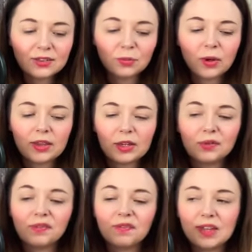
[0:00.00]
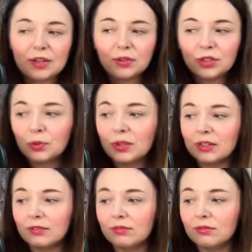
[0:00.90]
somewhere that you feel you
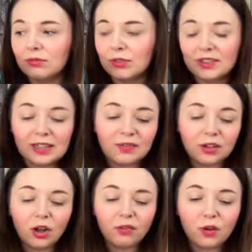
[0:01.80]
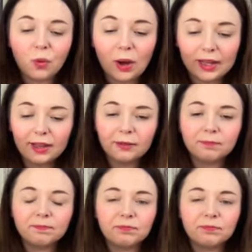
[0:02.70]
can receive a lot of quiet.